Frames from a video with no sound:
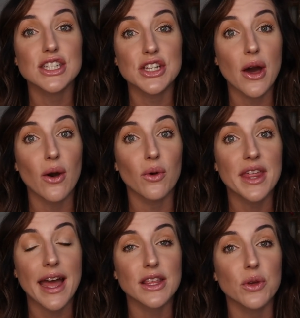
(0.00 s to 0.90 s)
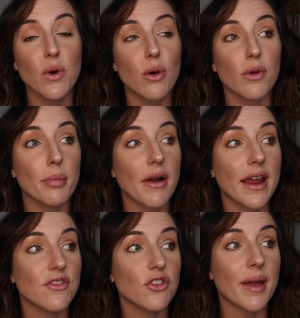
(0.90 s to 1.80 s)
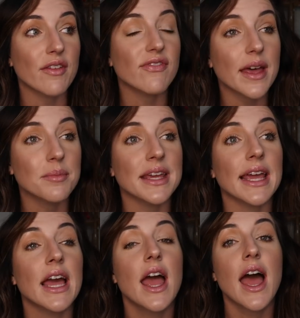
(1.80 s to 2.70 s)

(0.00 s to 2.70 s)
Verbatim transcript: to know that you all were praying for my family.